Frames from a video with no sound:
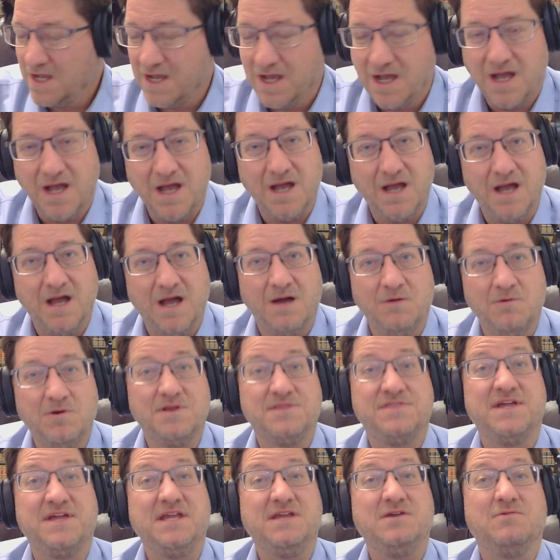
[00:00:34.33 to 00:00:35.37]
I
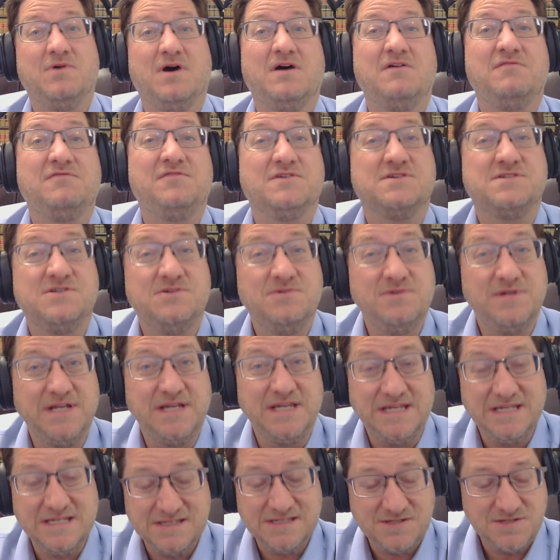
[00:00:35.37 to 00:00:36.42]
want to thank you all for
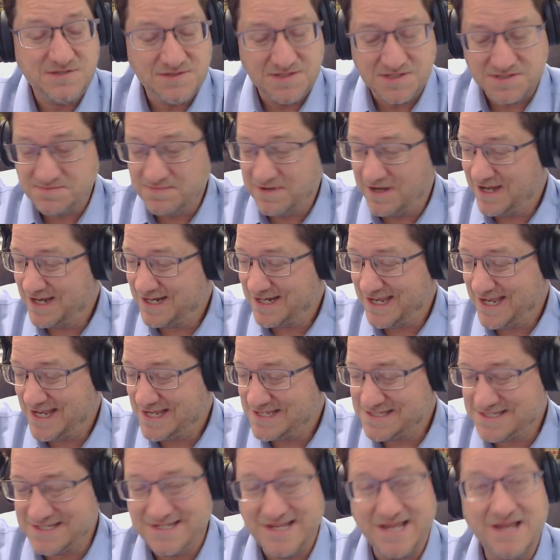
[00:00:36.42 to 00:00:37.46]
tuning into this
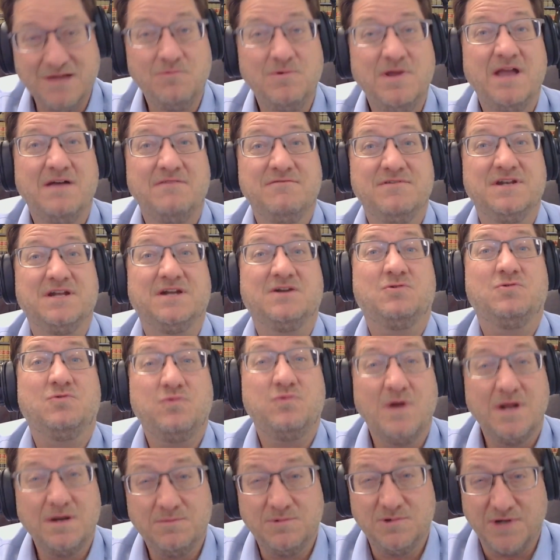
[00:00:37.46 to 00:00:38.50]
podcast today. We have an
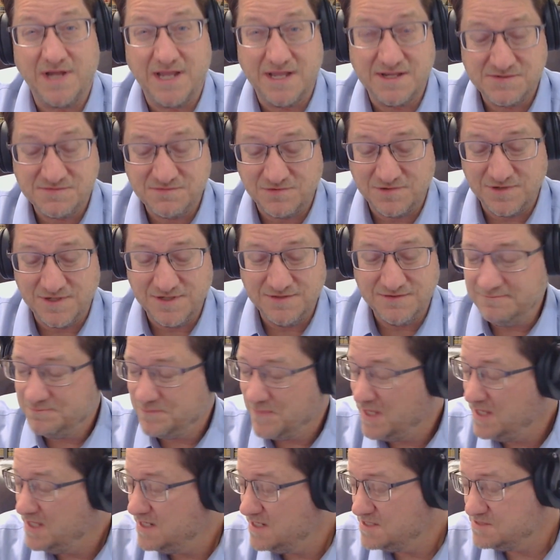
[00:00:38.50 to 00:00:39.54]
incredible guest for you.
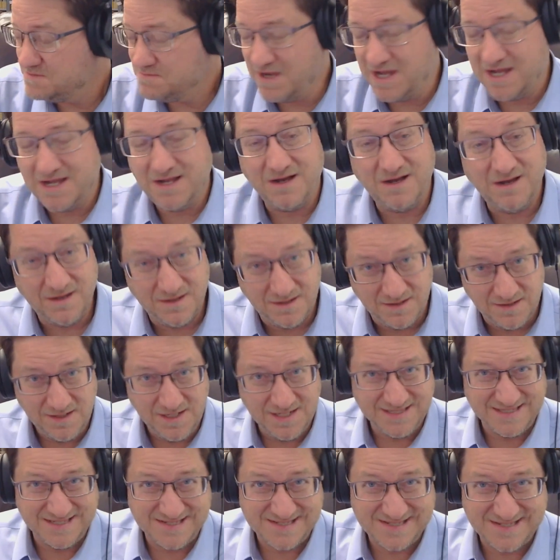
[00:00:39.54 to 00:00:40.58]
It is my honor
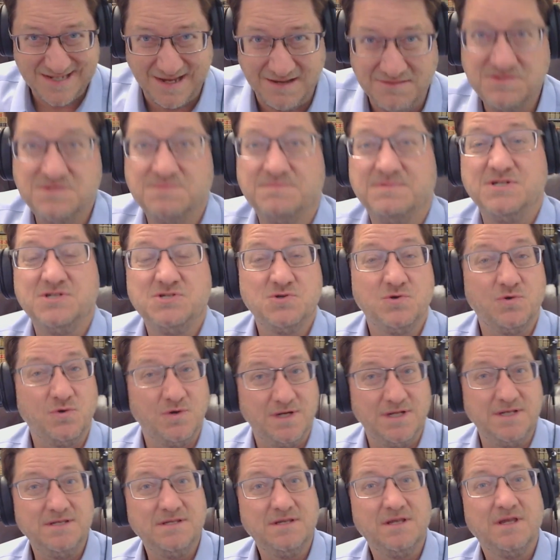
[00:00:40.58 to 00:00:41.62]
at this time to be
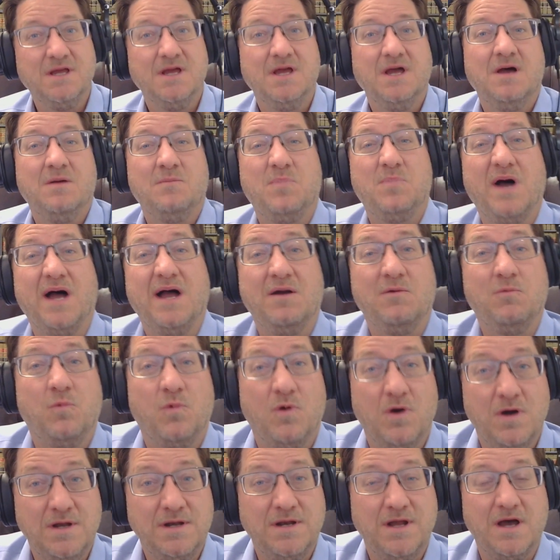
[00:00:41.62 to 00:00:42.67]
joined by
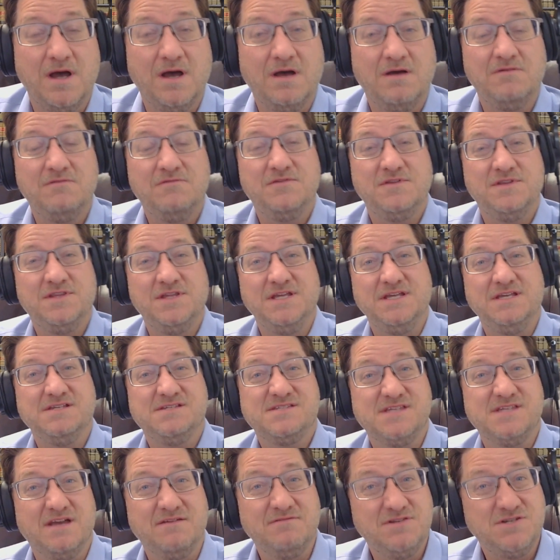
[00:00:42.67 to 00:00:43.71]
one of the
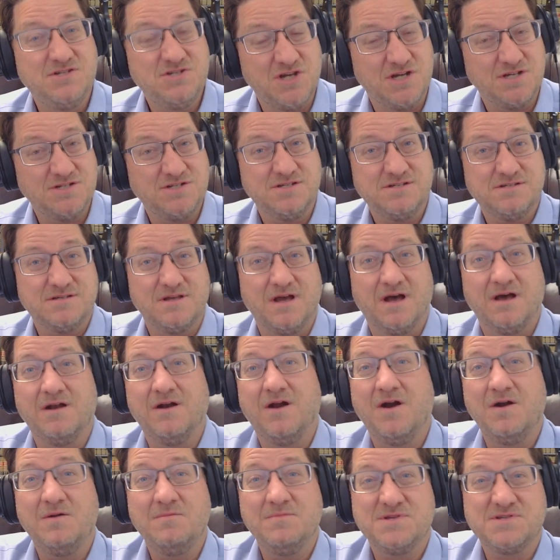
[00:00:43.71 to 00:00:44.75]
7 judges on
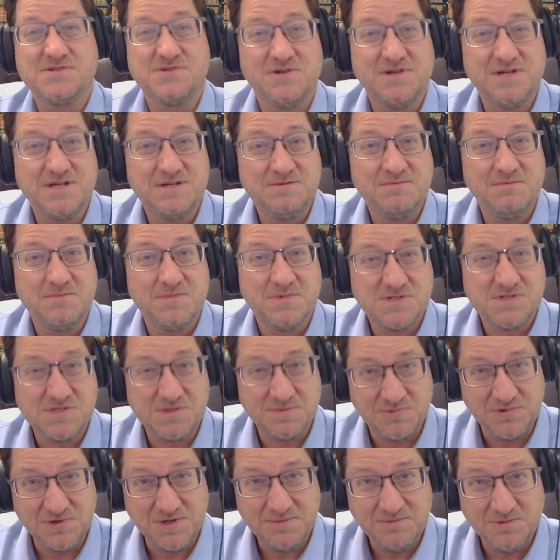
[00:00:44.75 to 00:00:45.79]
our Missouri
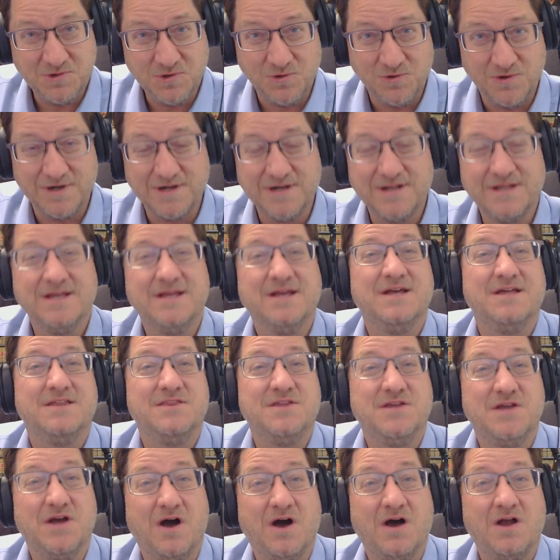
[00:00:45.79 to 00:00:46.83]
Supreme Court,
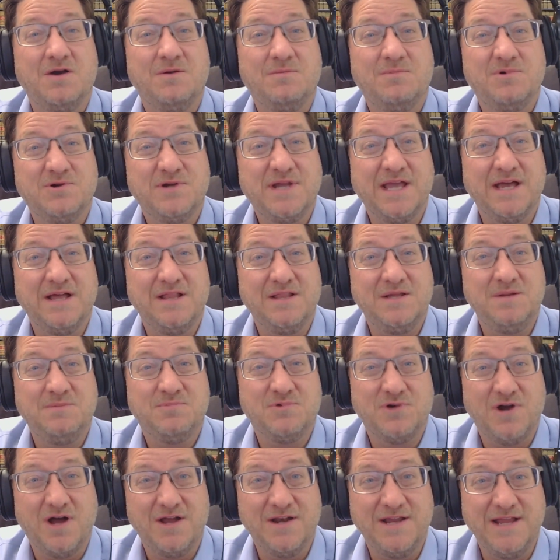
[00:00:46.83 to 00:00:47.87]
the Honorable Kelly
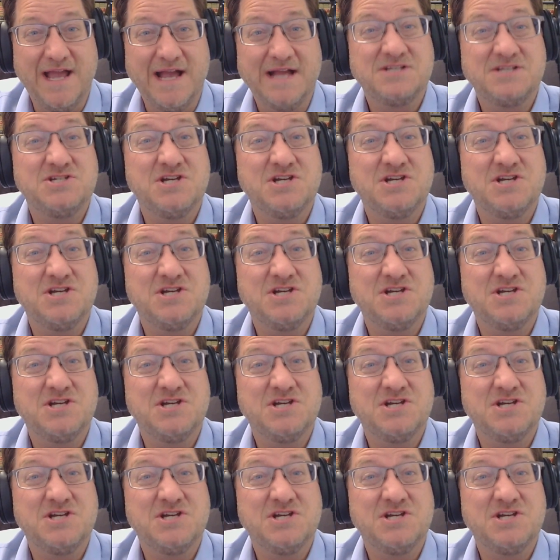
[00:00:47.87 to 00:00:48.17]
Broniec.